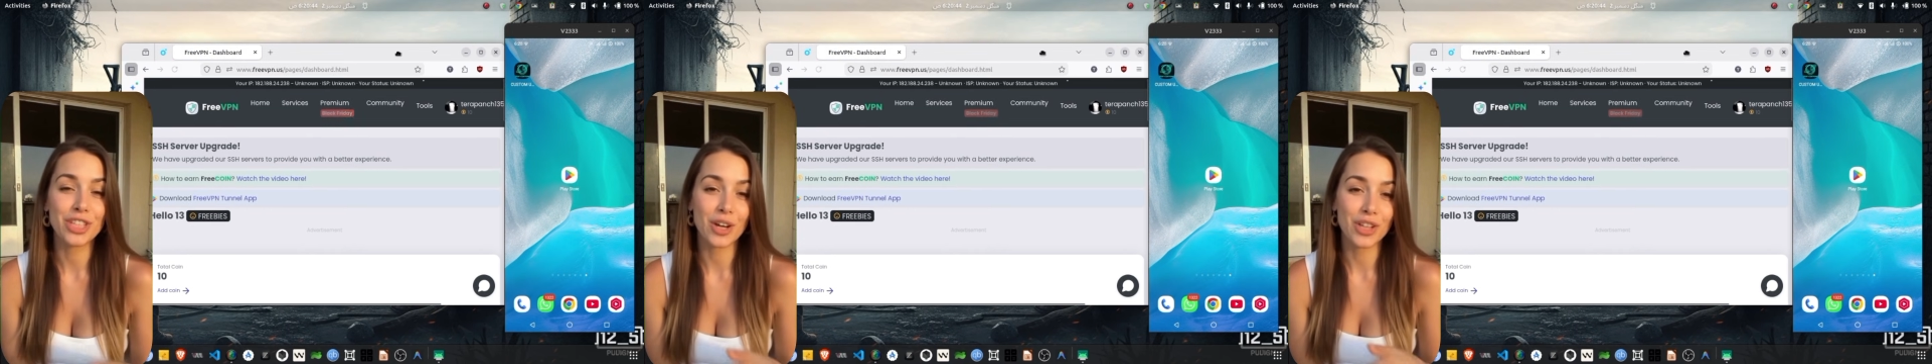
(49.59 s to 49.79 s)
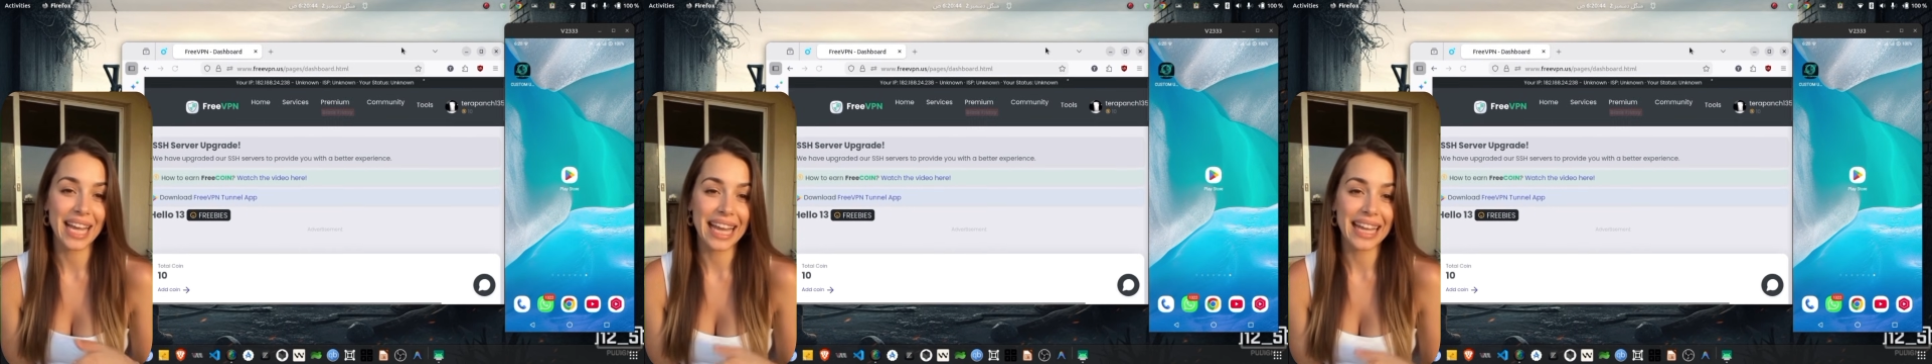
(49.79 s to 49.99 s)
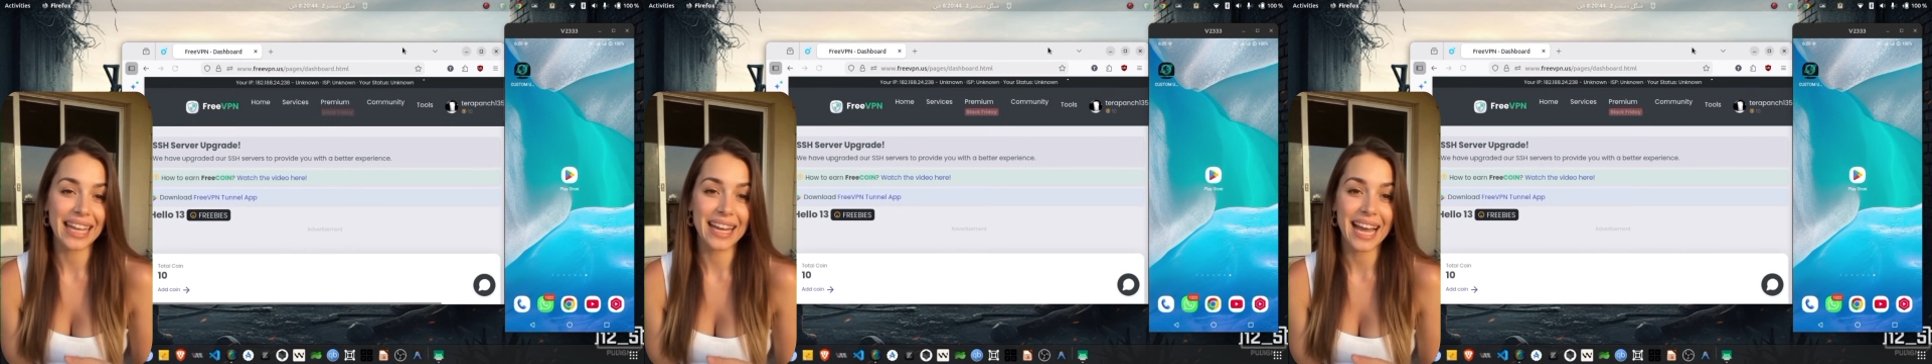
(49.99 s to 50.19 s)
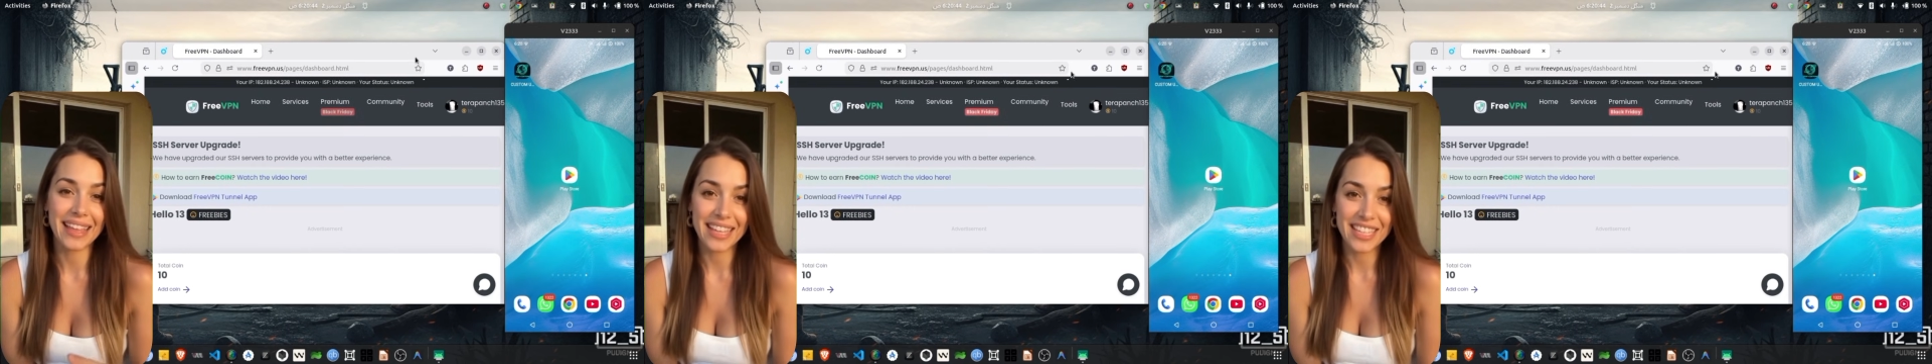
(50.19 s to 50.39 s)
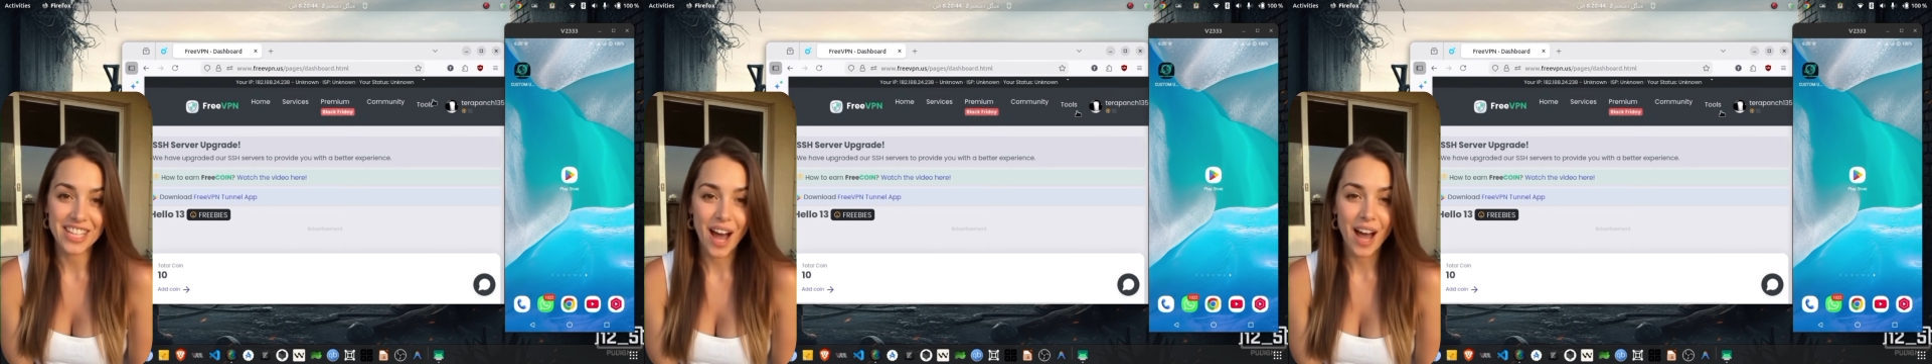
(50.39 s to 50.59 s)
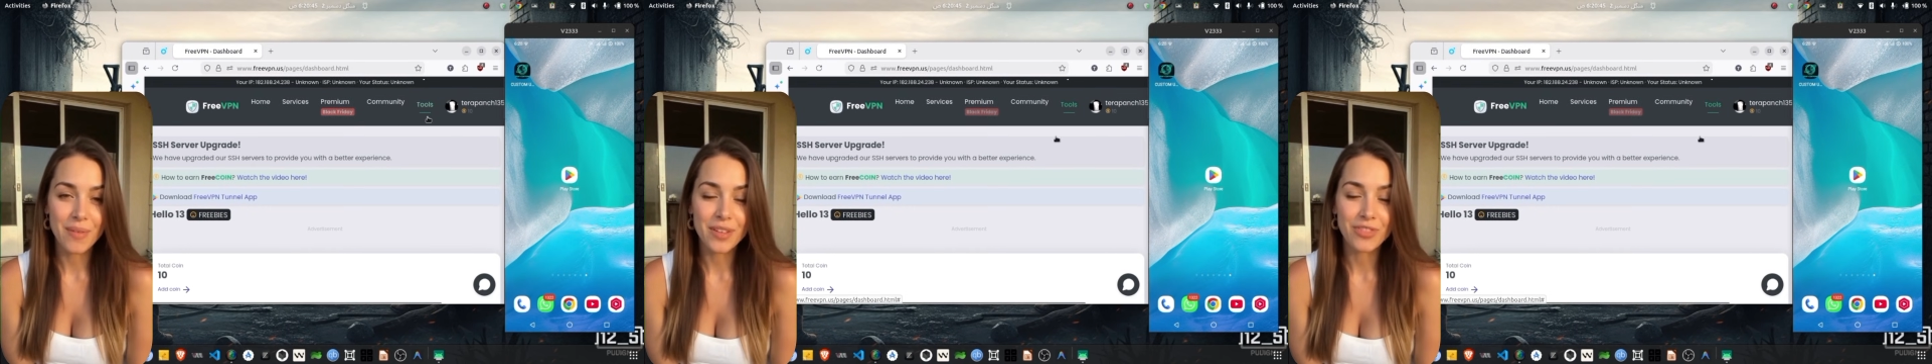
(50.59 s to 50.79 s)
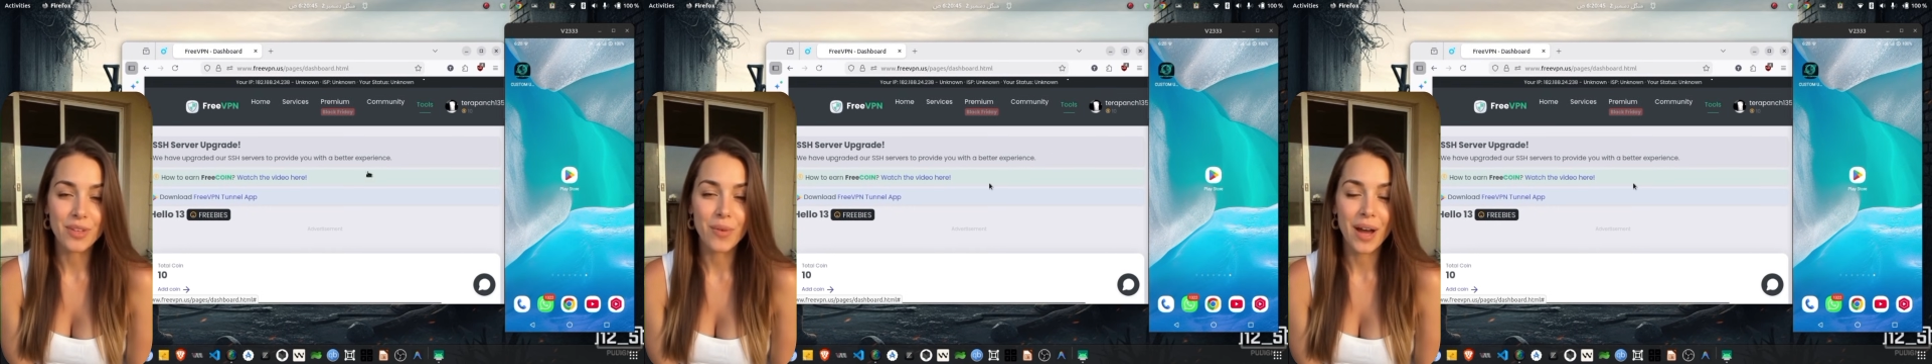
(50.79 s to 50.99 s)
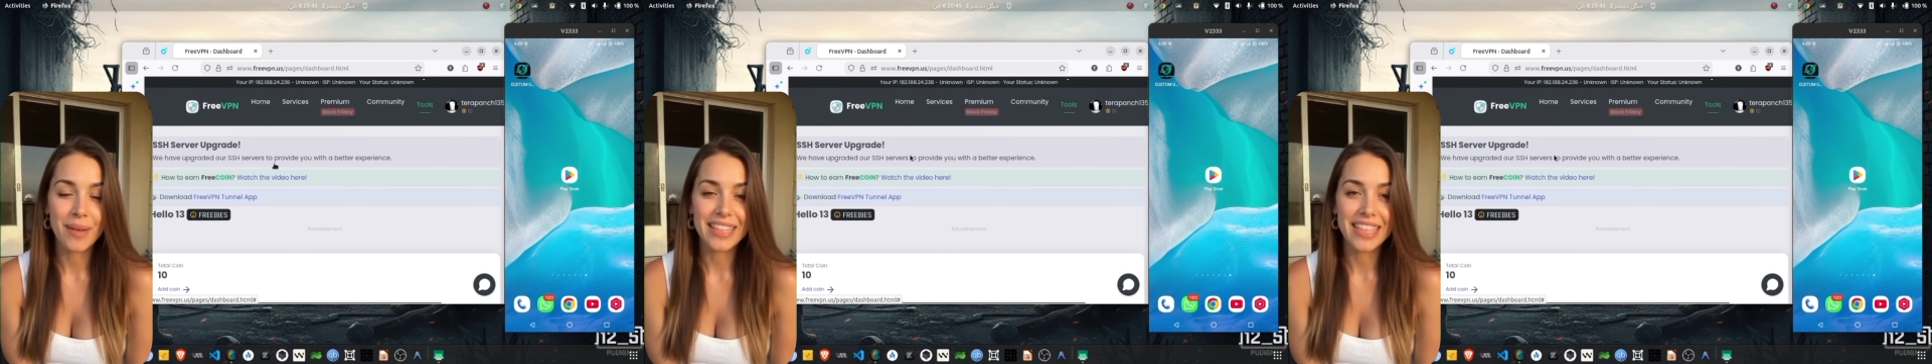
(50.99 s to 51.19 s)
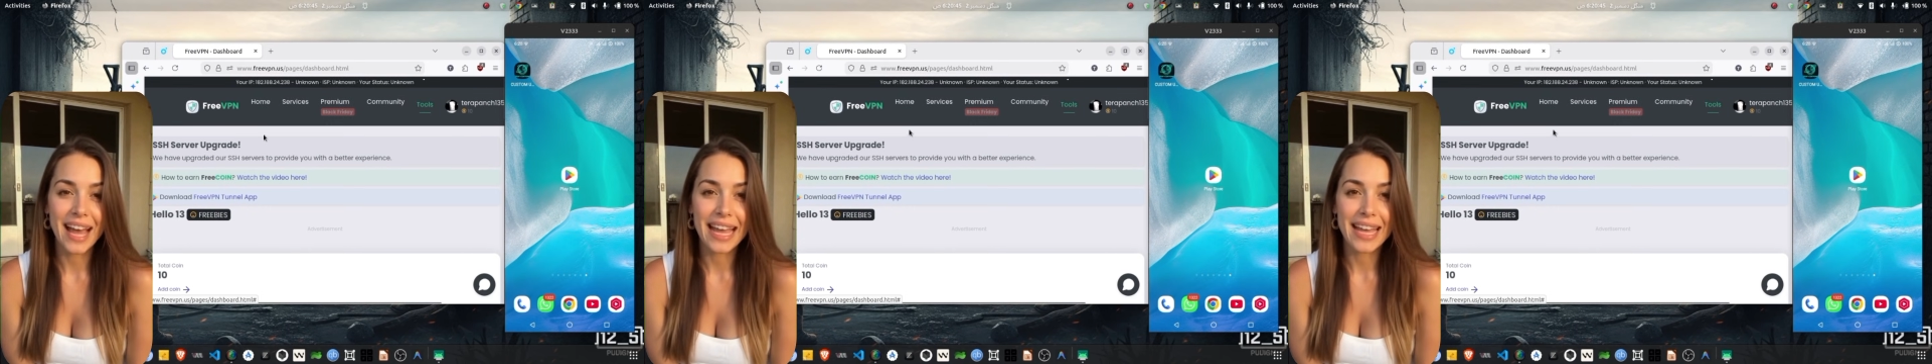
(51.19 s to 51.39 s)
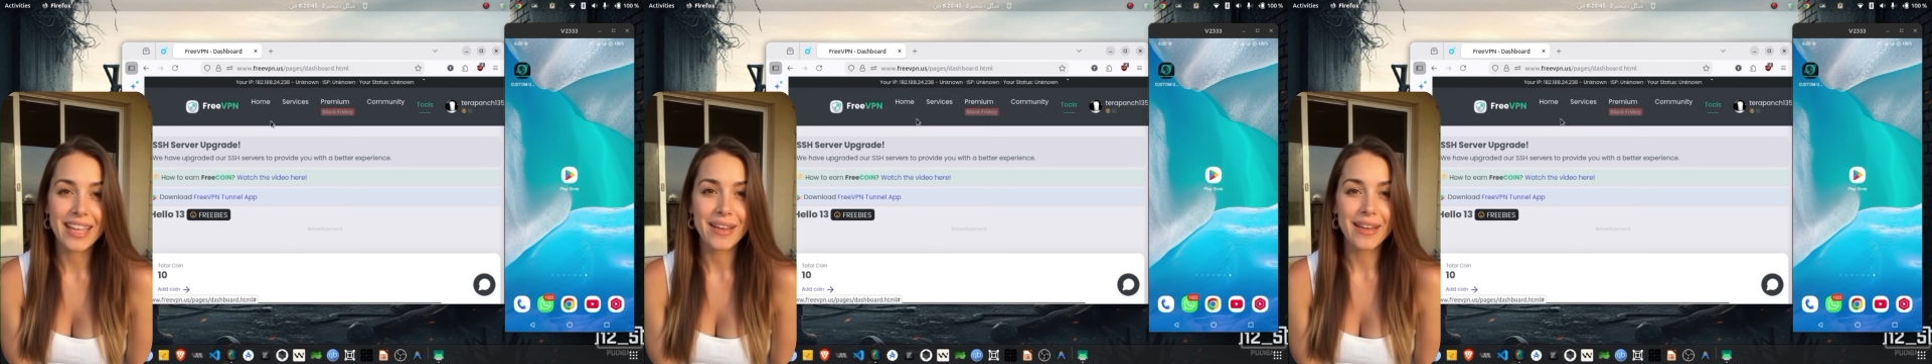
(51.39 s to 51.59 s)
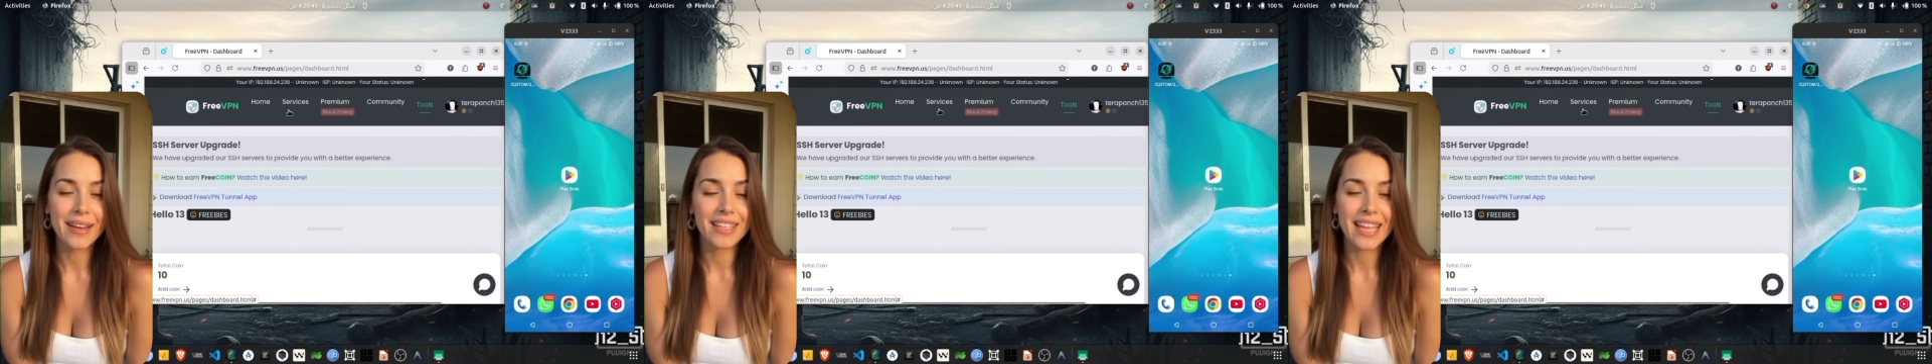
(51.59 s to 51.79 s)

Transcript: located at the top of the website.